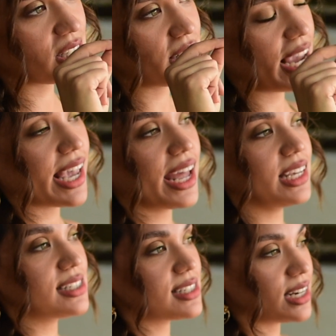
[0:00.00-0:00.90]
take
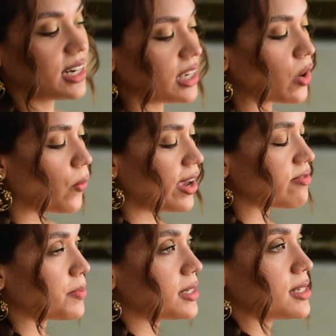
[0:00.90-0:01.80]
any acidity away
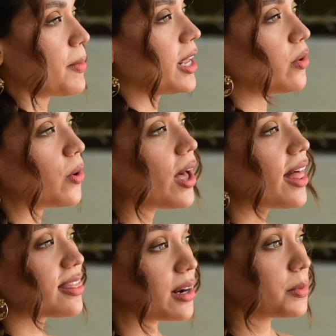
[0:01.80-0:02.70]
from the tomato
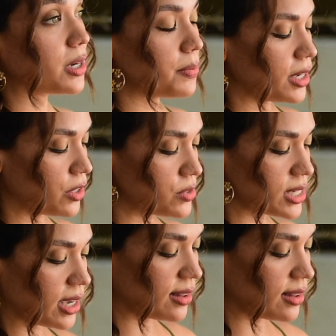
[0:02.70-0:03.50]
that I'm going to be using